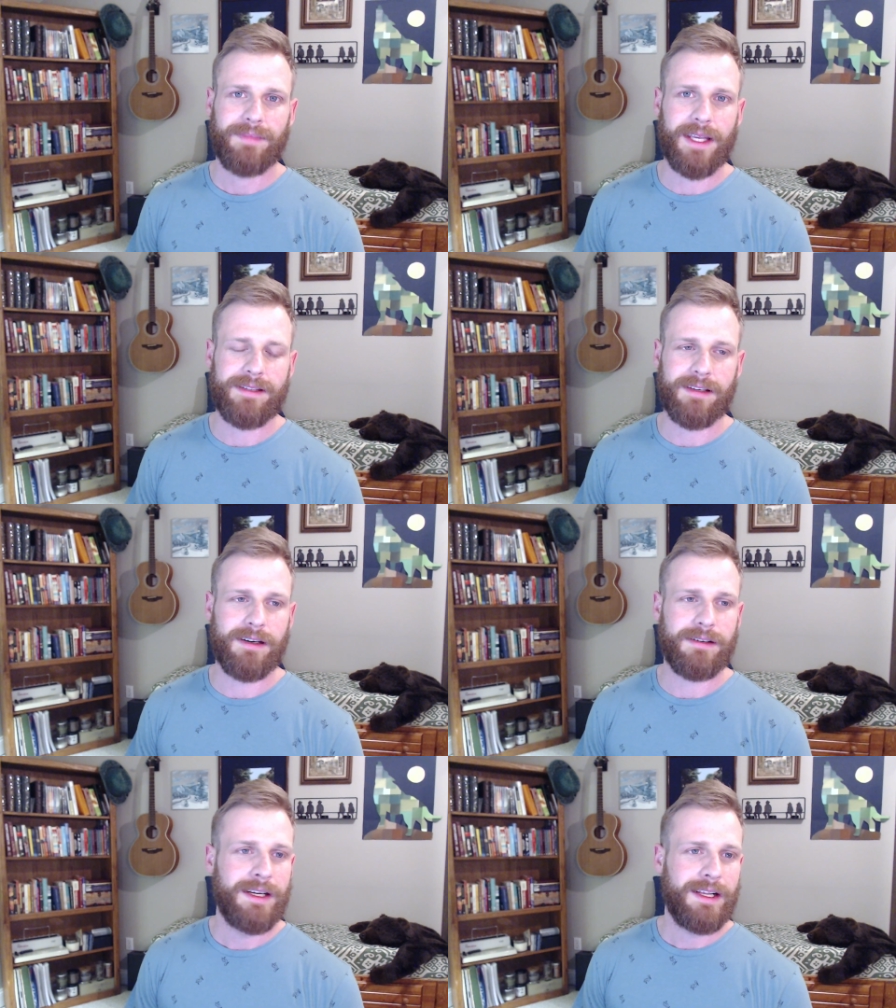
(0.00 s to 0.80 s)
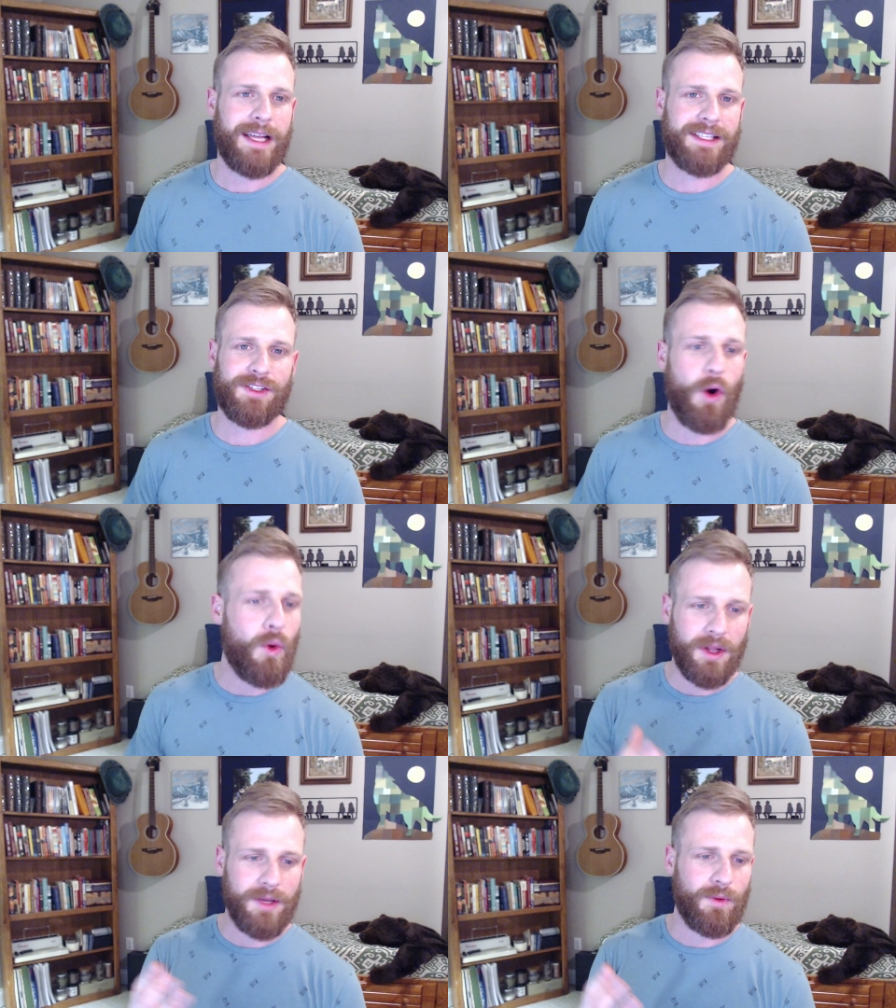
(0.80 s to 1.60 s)
And so that's
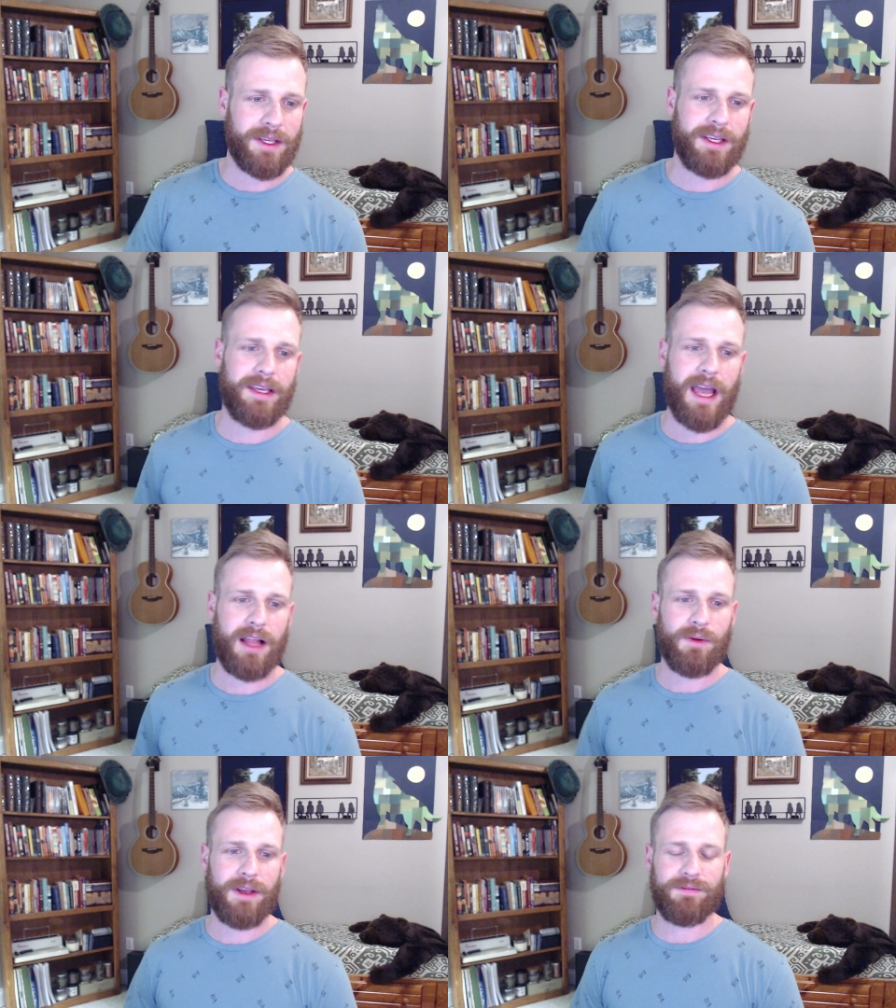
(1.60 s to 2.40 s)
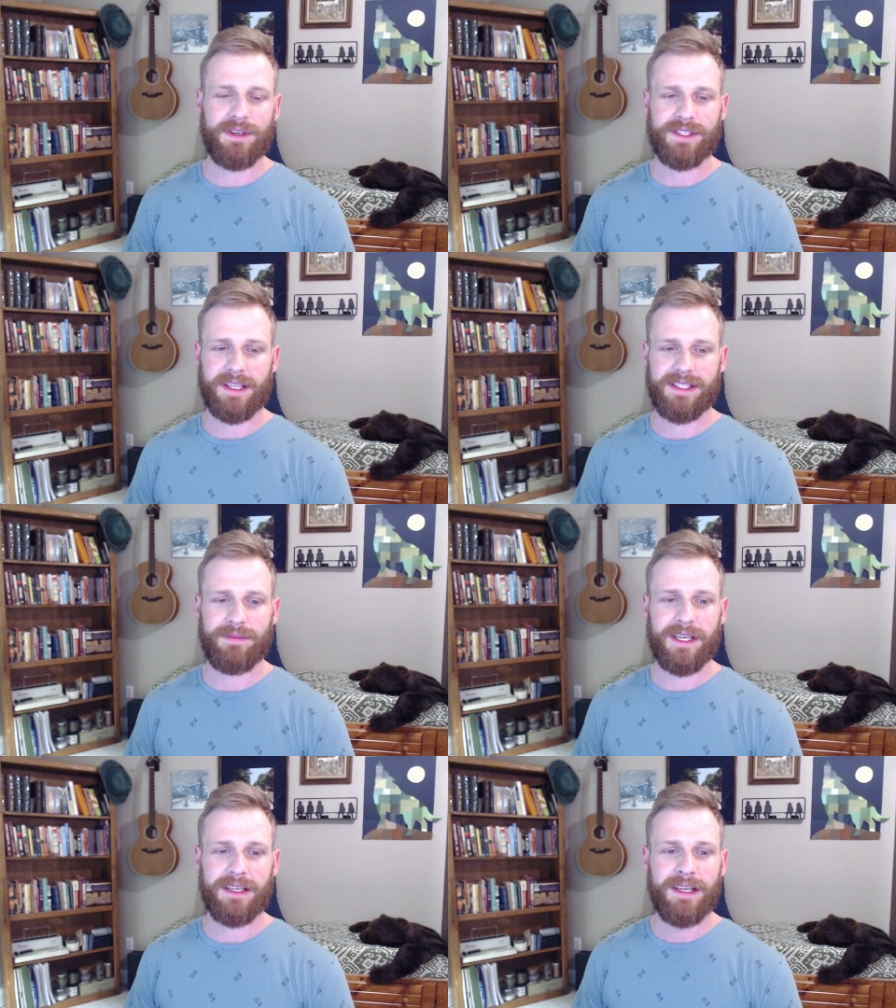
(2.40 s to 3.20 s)
totally what King Calaway feels like to
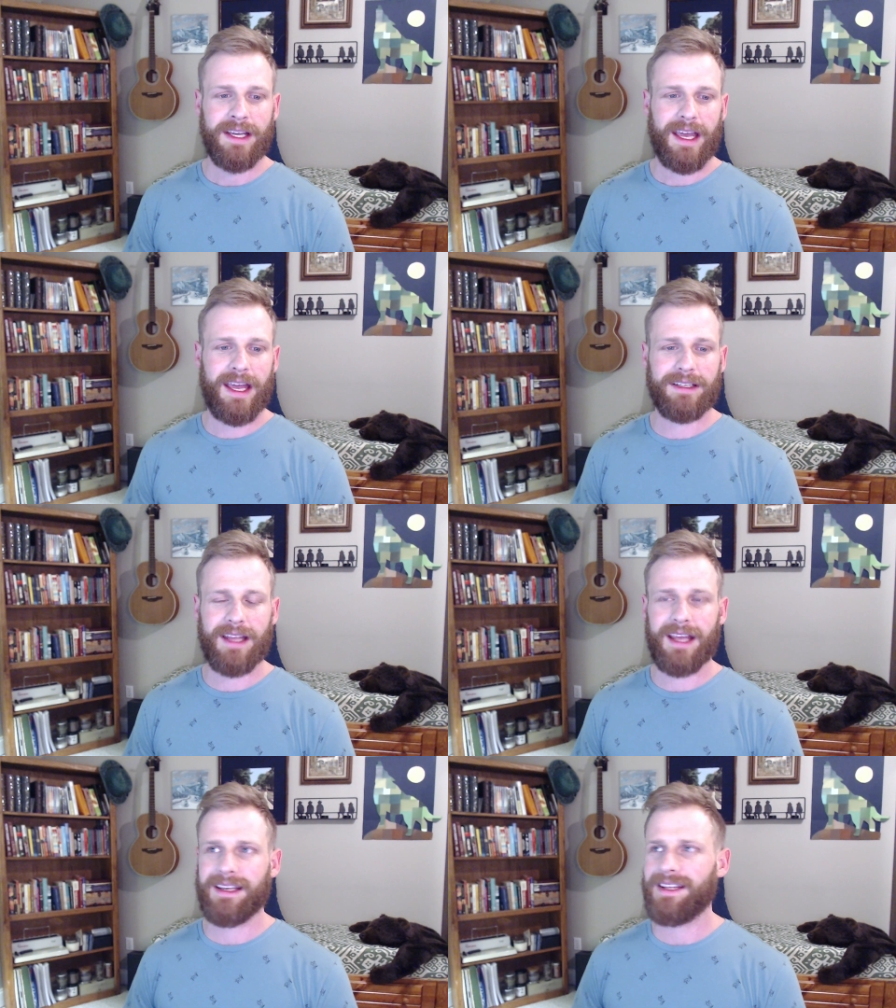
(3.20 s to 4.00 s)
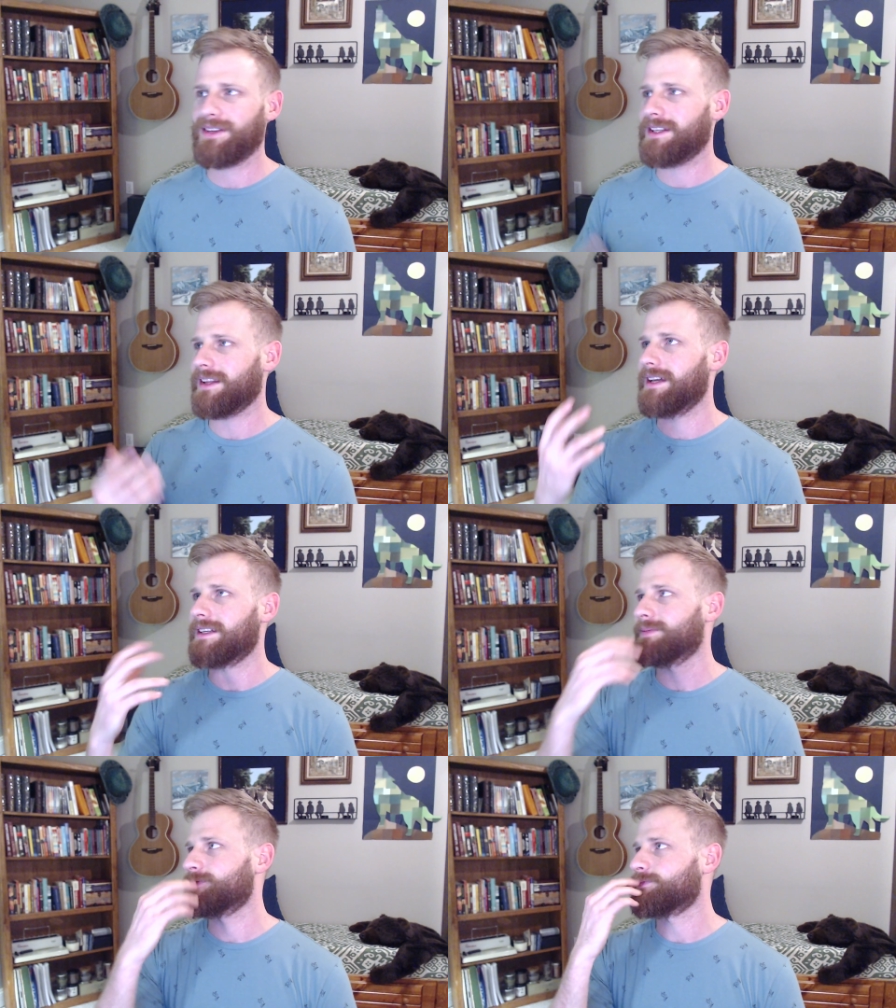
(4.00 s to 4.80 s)
me. And and even
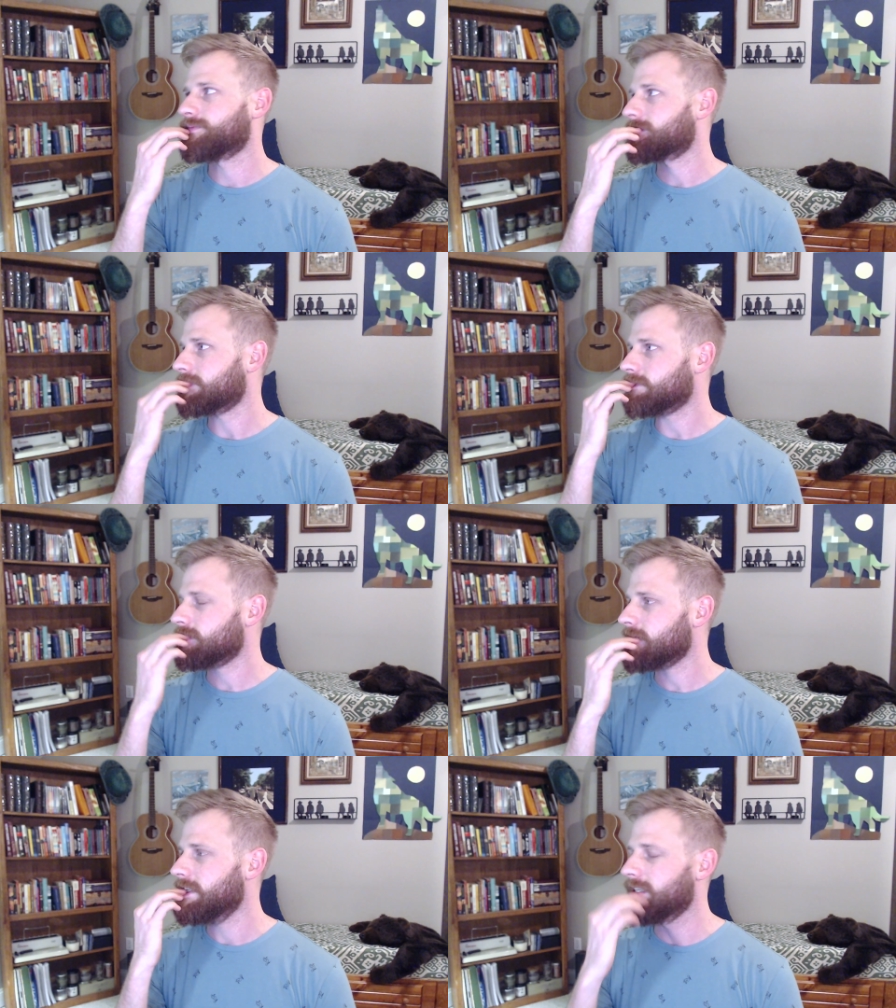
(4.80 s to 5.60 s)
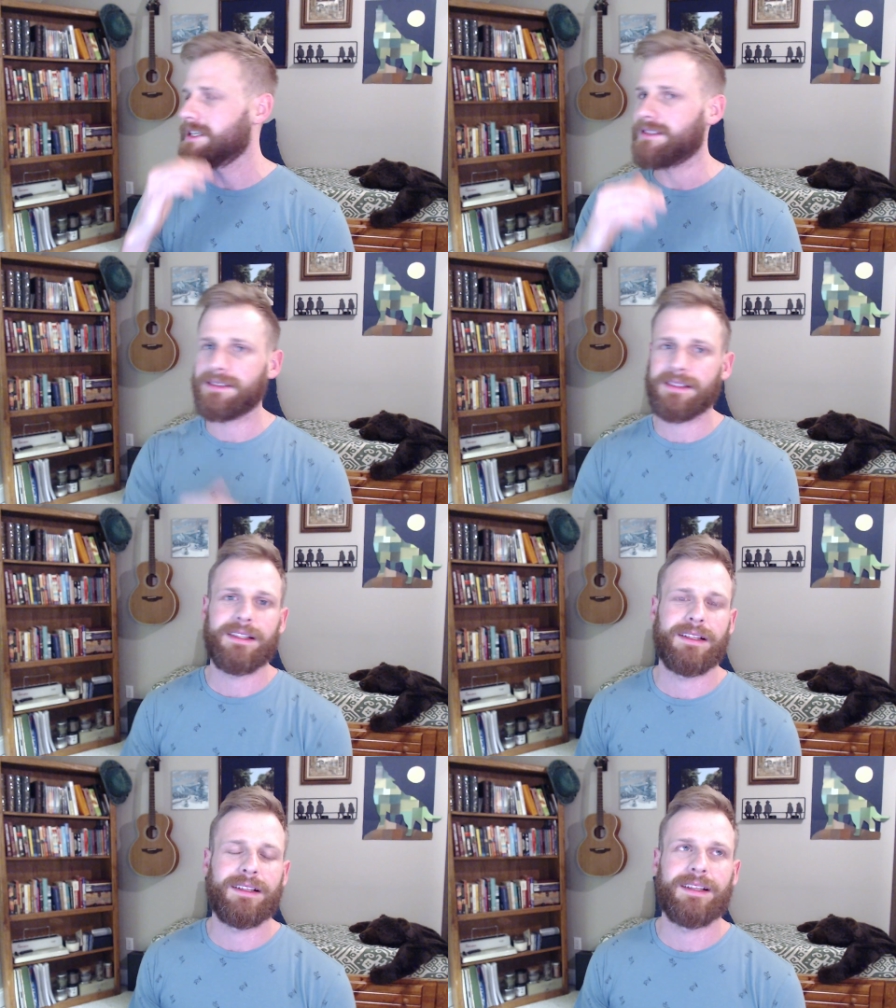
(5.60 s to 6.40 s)
like, you know,
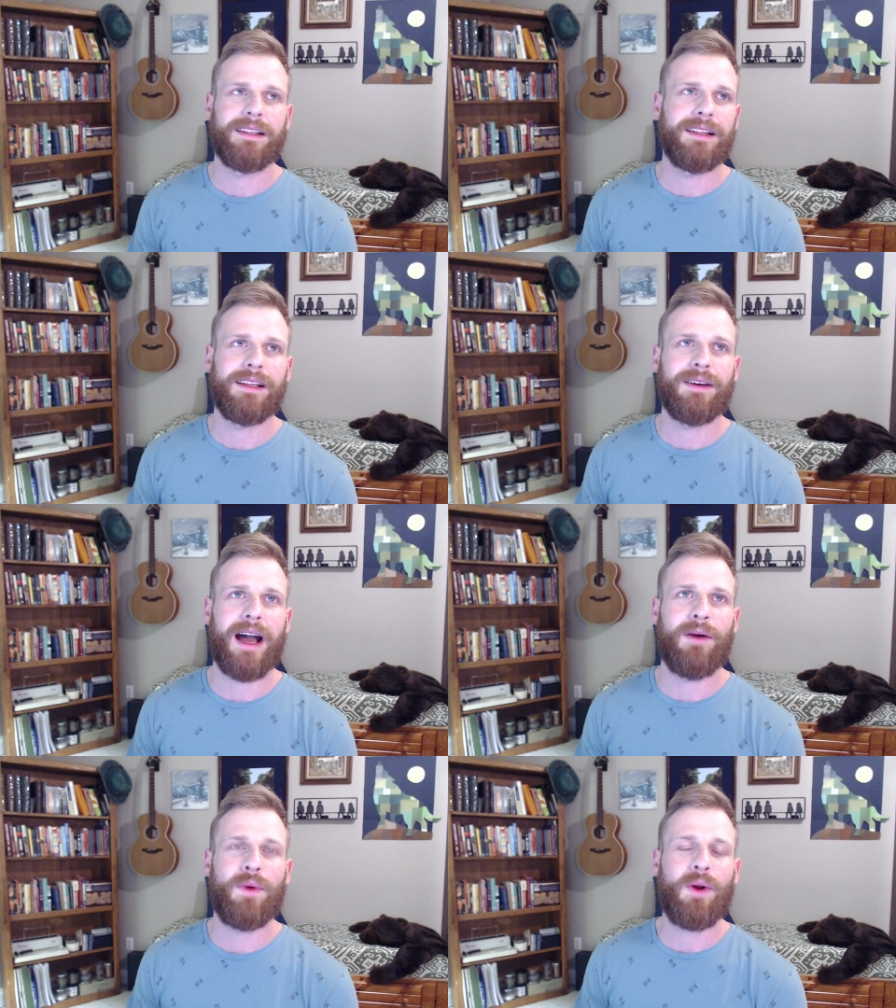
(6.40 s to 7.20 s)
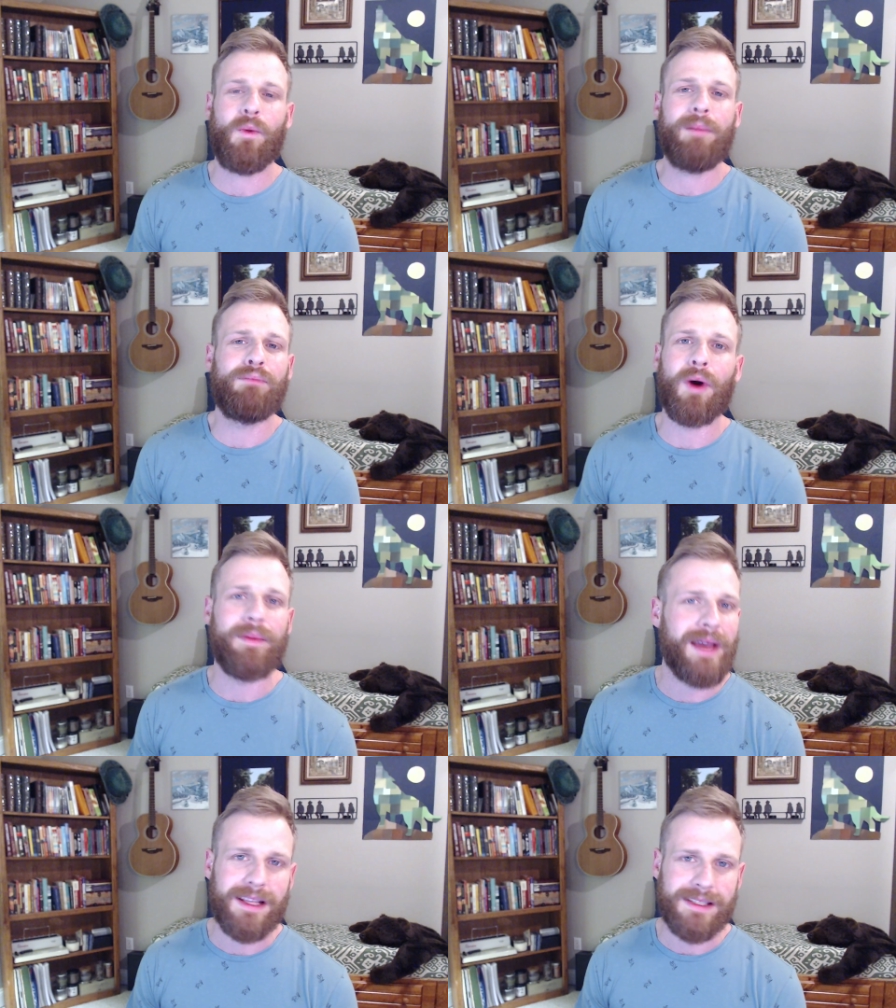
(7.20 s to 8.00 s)
uh, we don't want boy
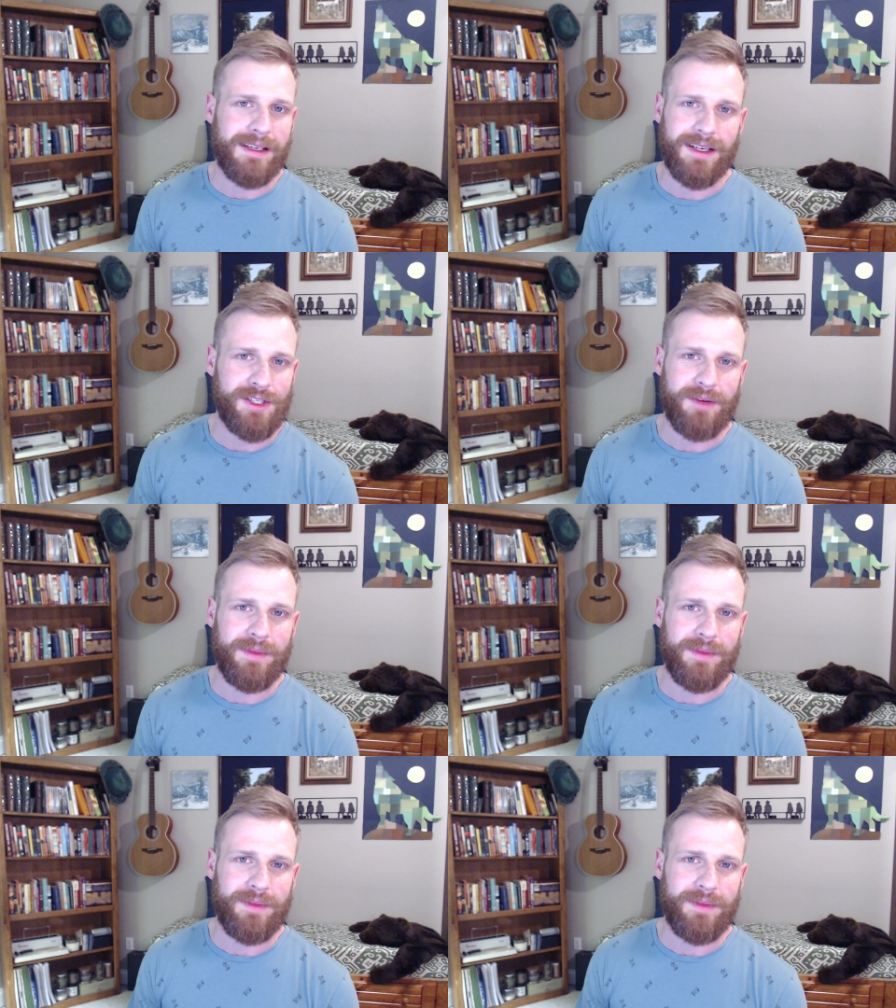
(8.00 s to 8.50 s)
bands in country